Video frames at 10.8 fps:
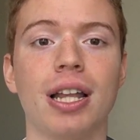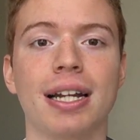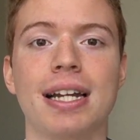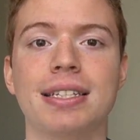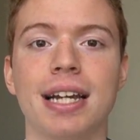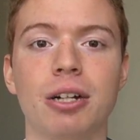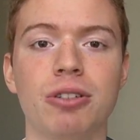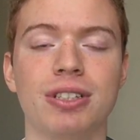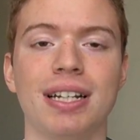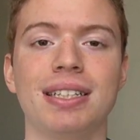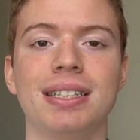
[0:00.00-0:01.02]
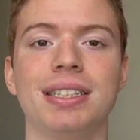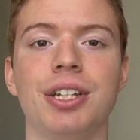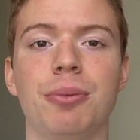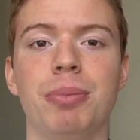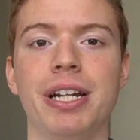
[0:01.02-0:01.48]
Like I said, it was nice to
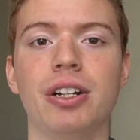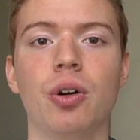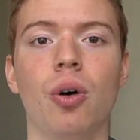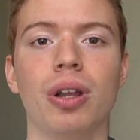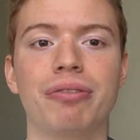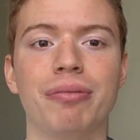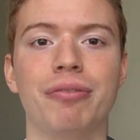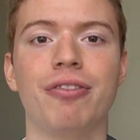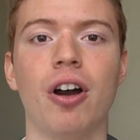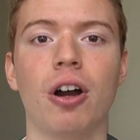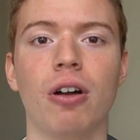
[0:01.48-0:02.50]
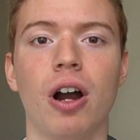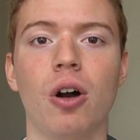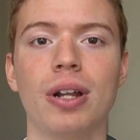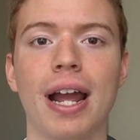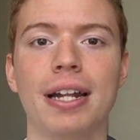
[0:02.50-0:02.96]
see him beat a goalie from far
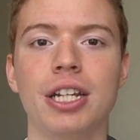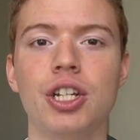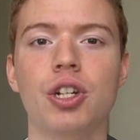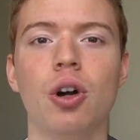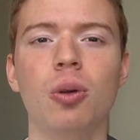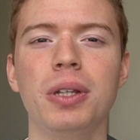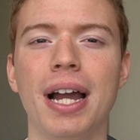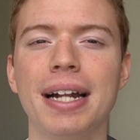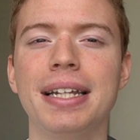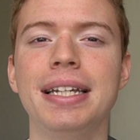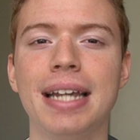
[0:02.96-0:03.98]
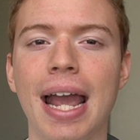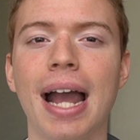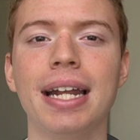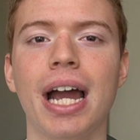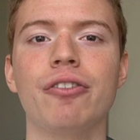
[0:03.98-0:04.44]
out, and he showed that he
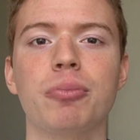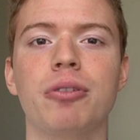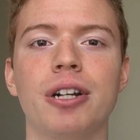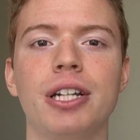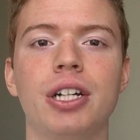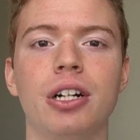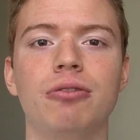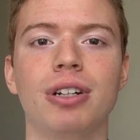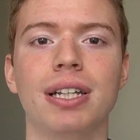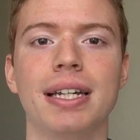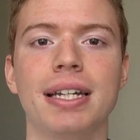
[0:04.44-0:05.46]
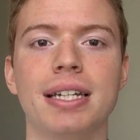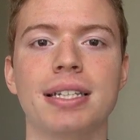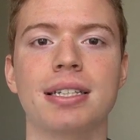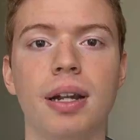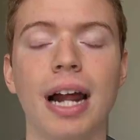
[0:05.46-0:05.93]
can have a pretty good
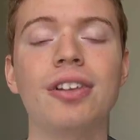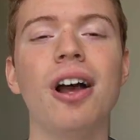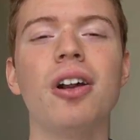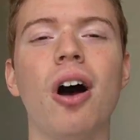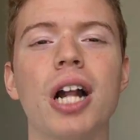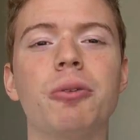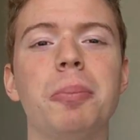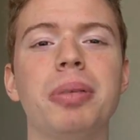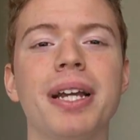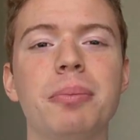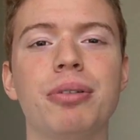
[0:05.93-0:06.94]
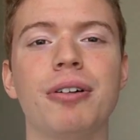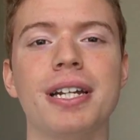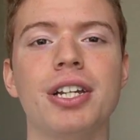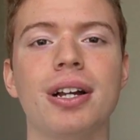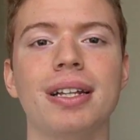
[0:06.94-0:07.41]
release. And I thought Ottawa played
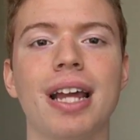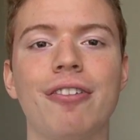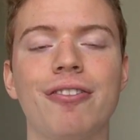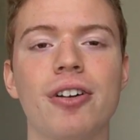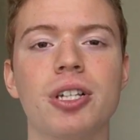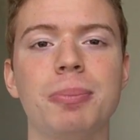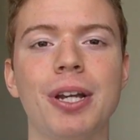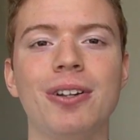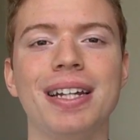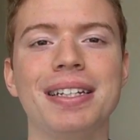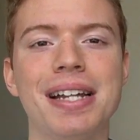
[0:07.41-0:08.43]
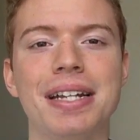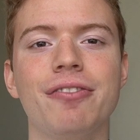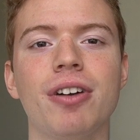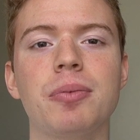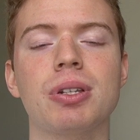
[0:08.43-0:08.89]
pretty good in that first period. They did
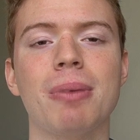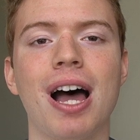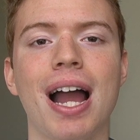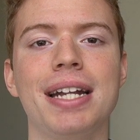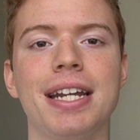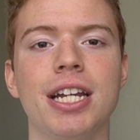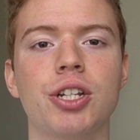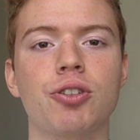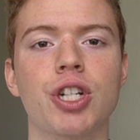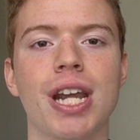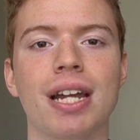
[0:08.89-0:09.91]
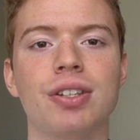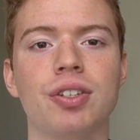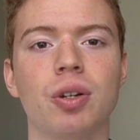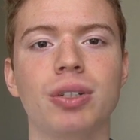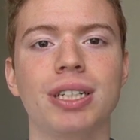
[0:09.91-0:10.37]
give up some high danger
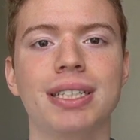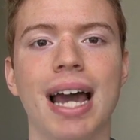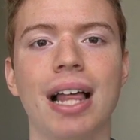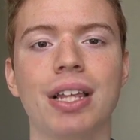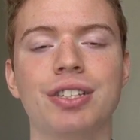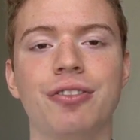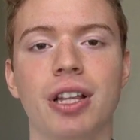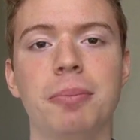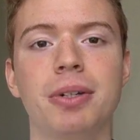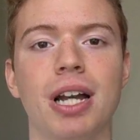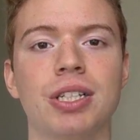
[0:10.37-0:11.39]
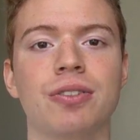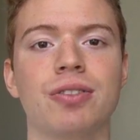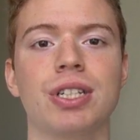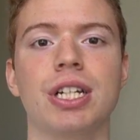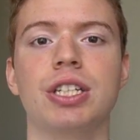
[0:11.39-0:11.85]
chances, though, to Dallas. Filip
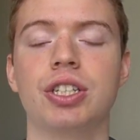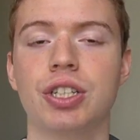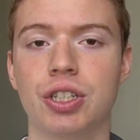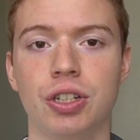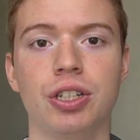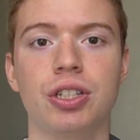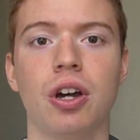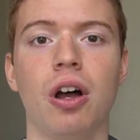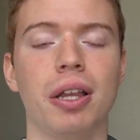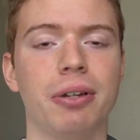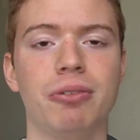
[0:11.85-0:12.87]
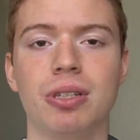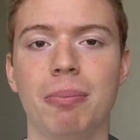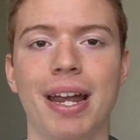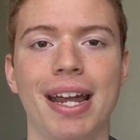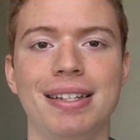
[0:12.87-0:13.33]
Gustavsson stood tall. He was
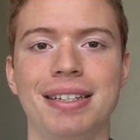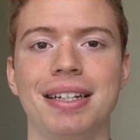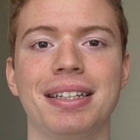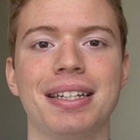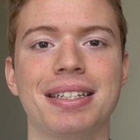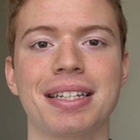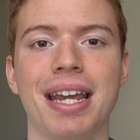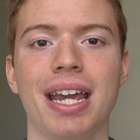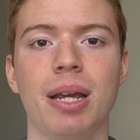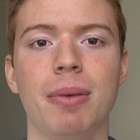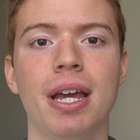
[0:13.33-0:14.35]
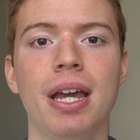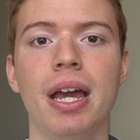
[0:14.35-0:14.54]
amazing in this game.